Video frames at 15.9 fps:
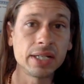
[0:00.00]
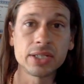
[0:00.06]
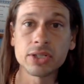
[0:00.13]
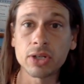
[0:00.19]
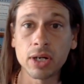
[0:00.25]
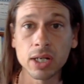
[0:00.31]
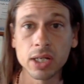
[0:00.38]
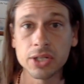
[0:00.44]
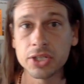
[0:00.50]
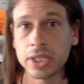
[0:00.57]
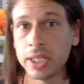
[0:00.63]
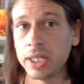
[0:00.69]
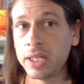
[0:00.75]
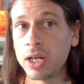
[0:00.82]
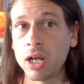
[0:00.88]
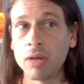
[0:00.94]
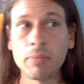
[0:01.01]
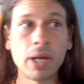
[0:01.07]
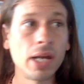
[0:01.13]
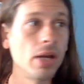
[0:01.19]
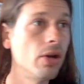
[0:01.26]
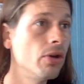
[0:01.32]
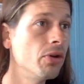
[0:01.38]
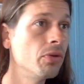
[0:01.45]
astrology on
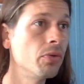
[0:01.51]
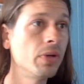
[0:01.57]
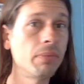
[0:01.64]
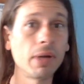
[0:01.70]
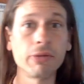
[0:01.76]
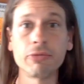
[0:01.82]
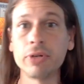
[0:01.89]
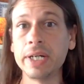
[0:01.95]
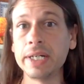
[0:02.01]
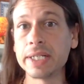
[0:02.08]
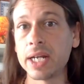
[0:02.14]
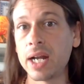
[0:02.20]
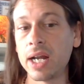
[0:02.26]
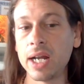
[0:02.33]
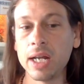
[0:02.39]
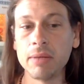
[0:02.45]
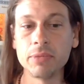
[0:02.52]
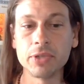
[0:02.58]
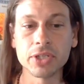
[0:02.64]
my own in my free time,